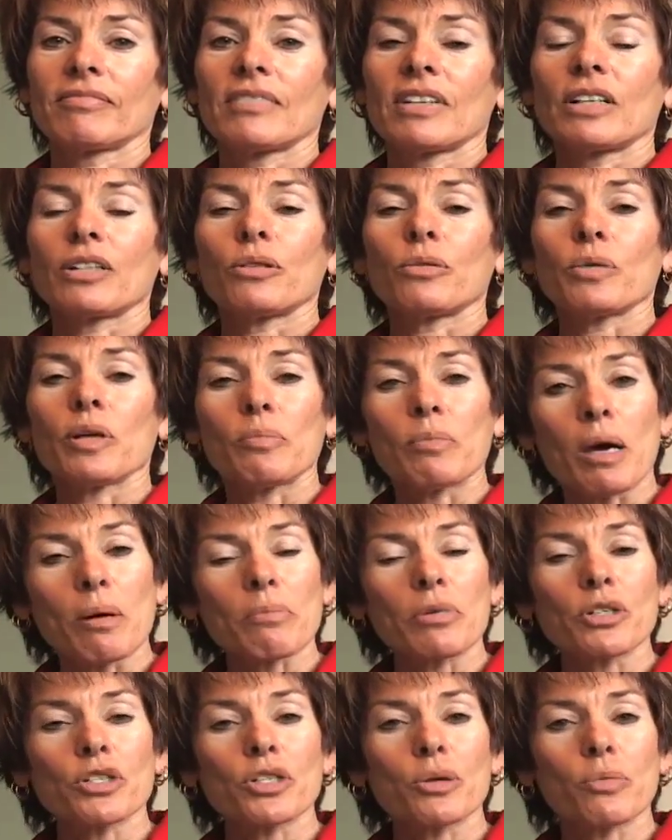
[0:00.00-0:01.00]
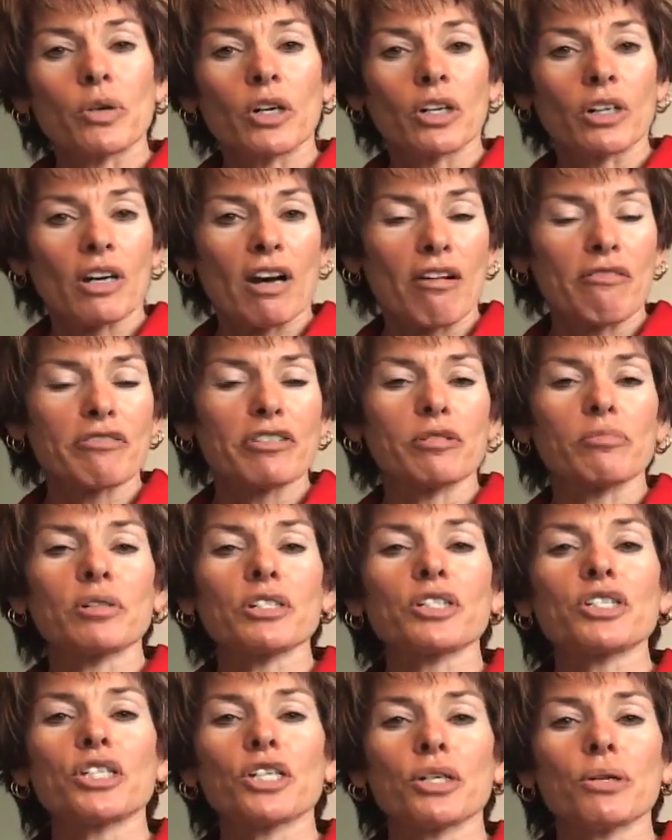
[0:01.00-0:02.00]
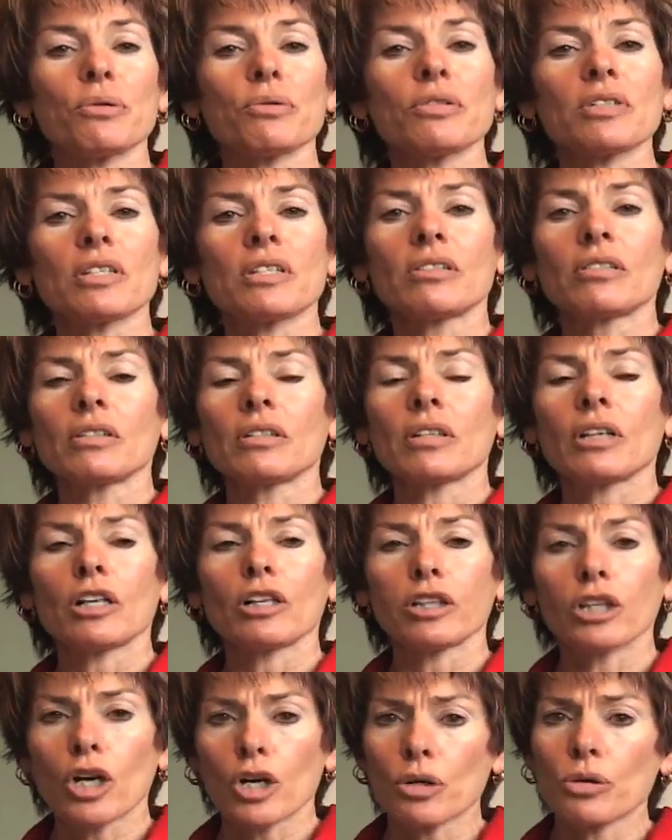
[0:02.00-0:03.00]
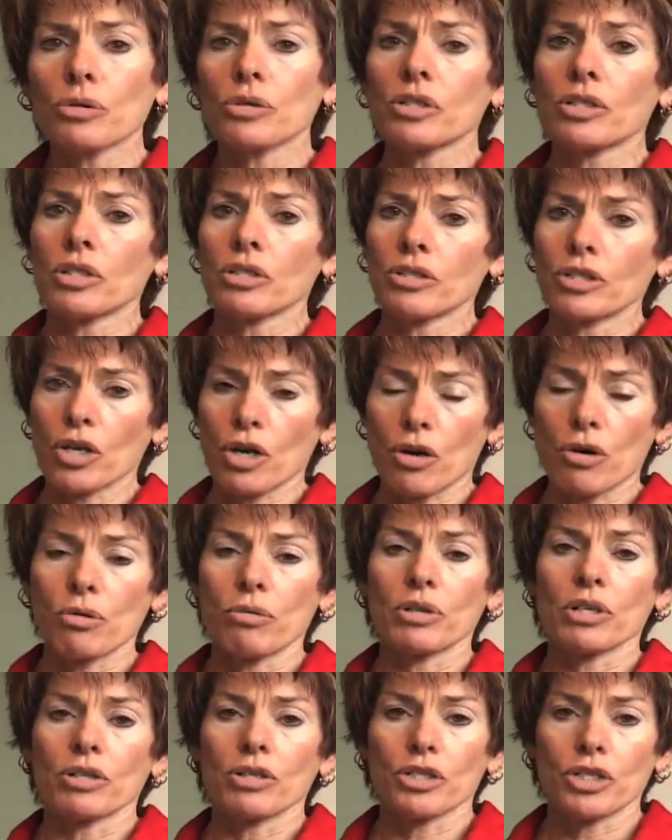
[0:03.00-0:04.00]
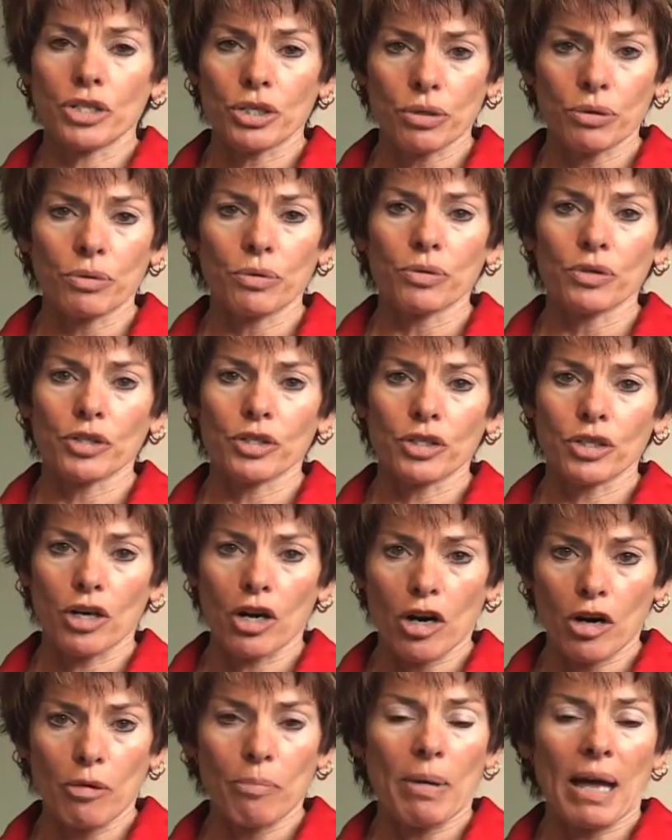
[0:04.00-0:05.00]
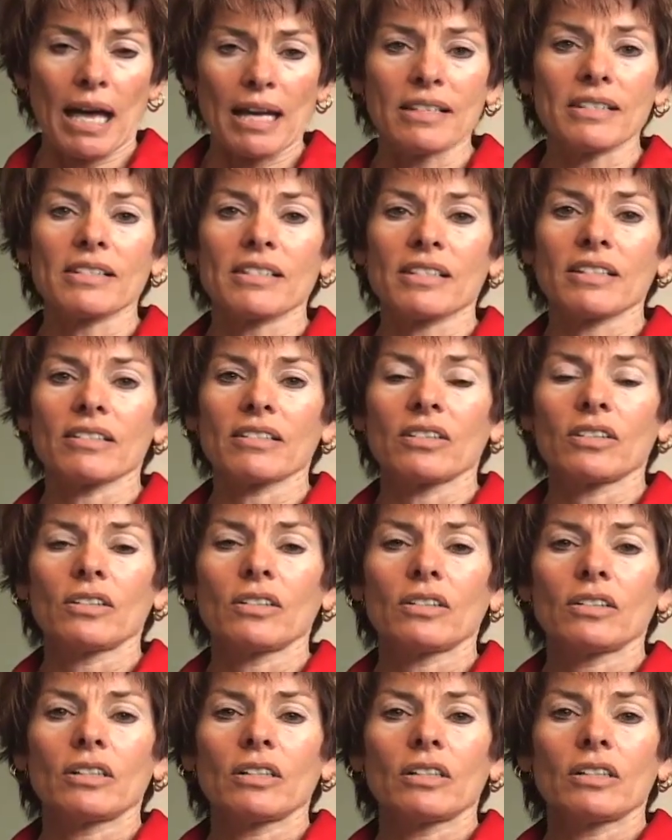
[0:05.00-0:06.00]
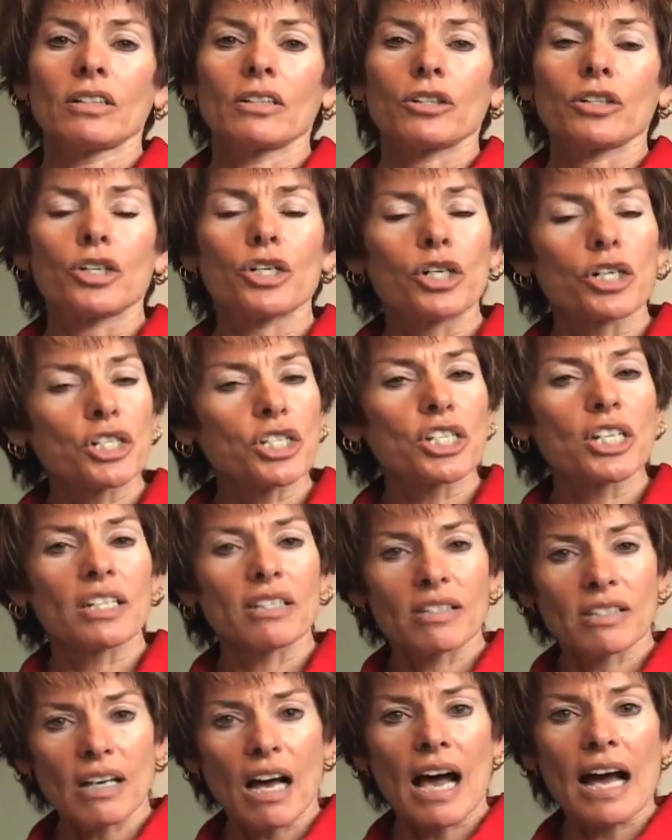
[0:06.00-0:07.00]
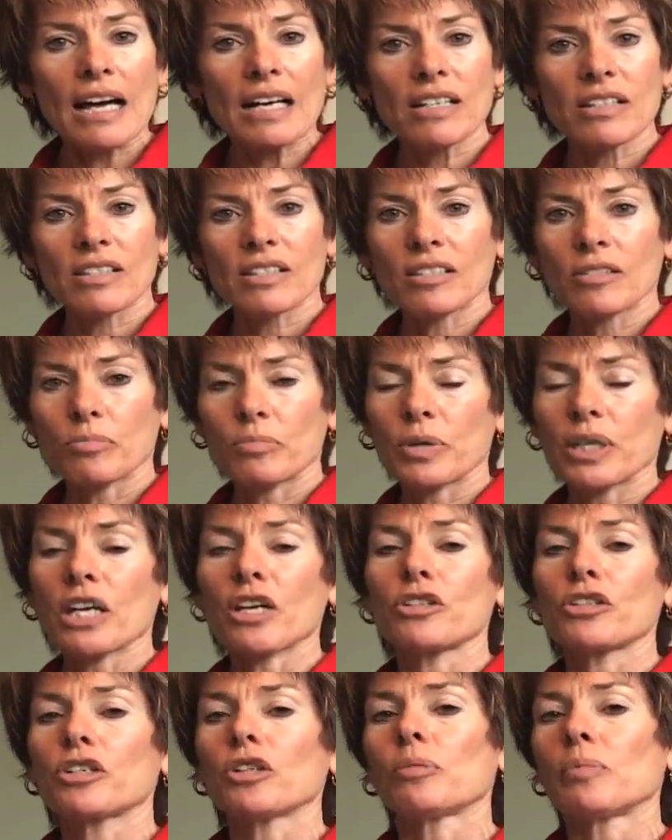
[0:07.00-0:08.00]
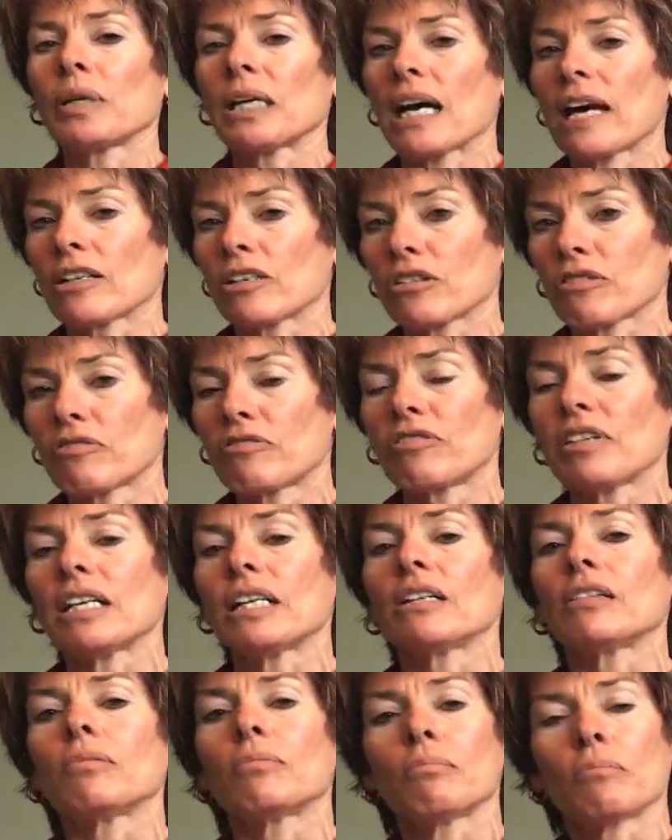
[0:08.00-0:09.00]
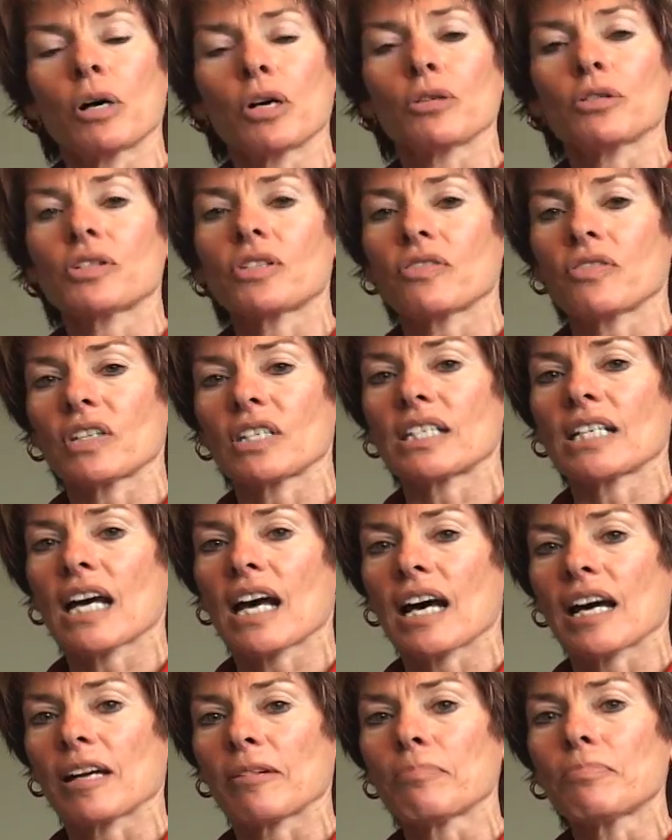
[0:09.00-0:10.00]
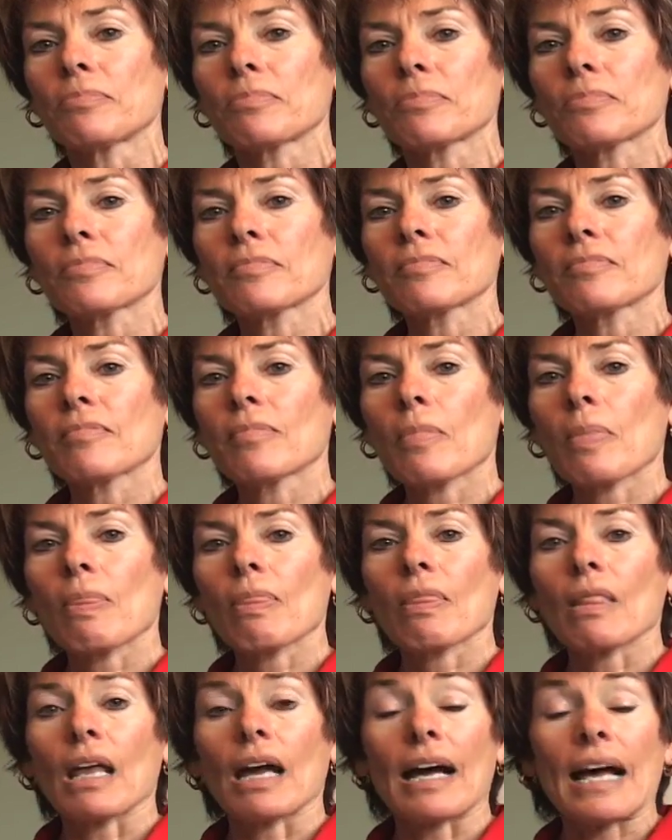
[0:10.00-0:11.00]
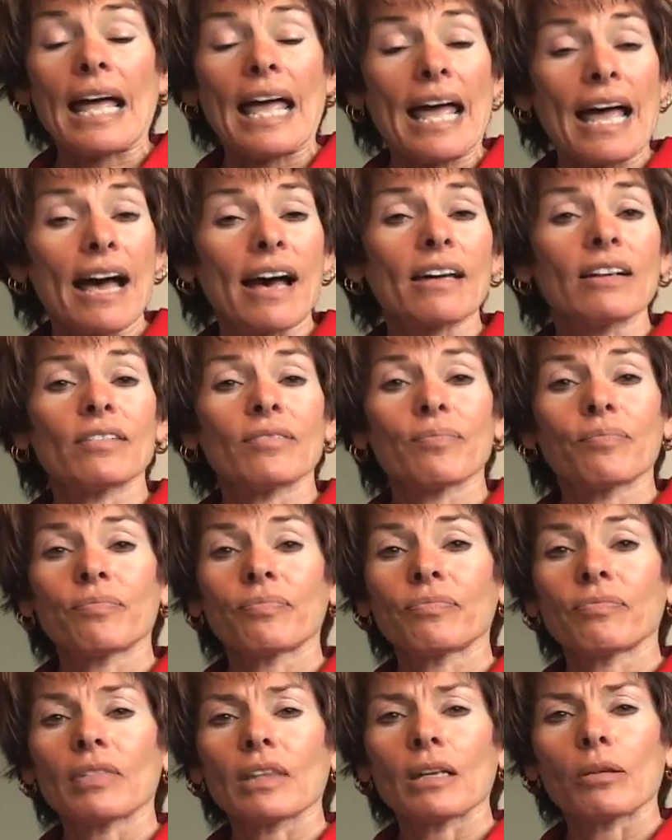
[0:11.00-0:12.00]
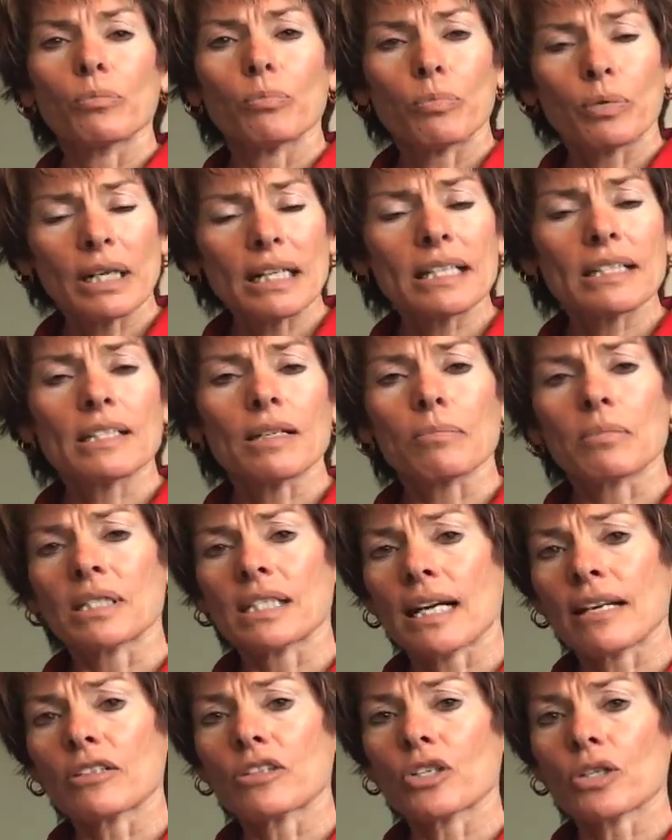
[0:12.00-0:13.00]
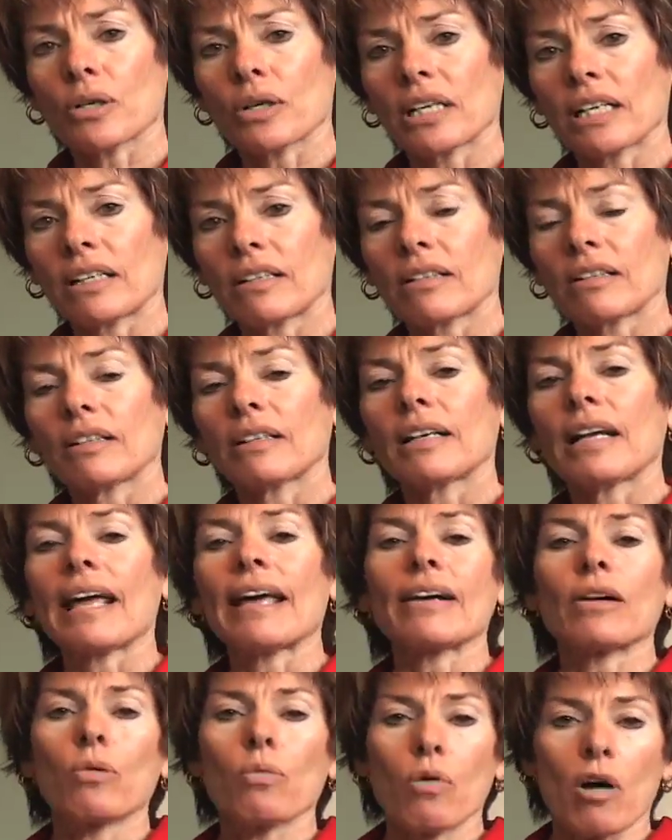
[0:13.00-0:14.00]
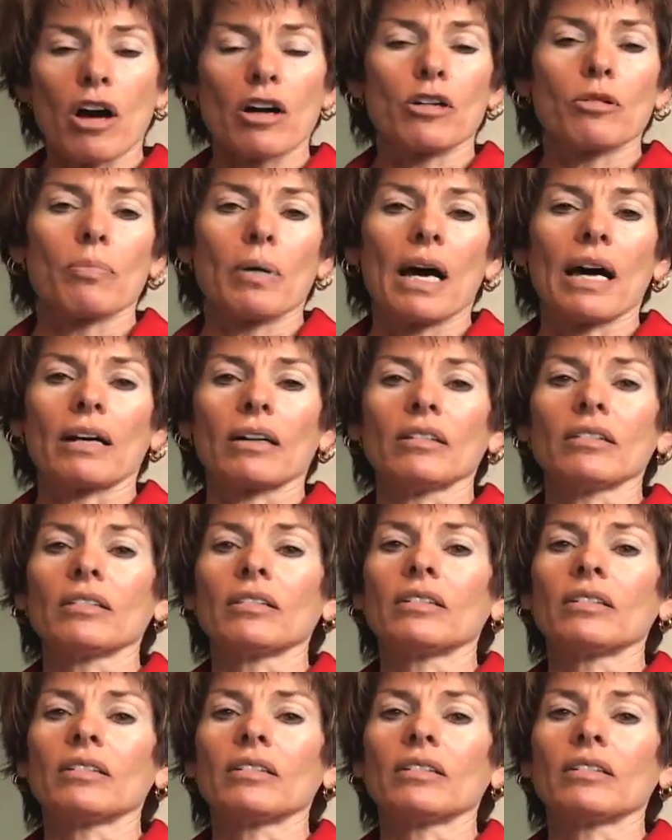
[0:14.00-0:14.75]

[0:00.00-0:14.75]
Remember to wear comfortable shoes. Closed-toed shoes are best. Cushy socks, because you'll be on your feet most of the time. A hat. Bring some sunscreen and a water bottle.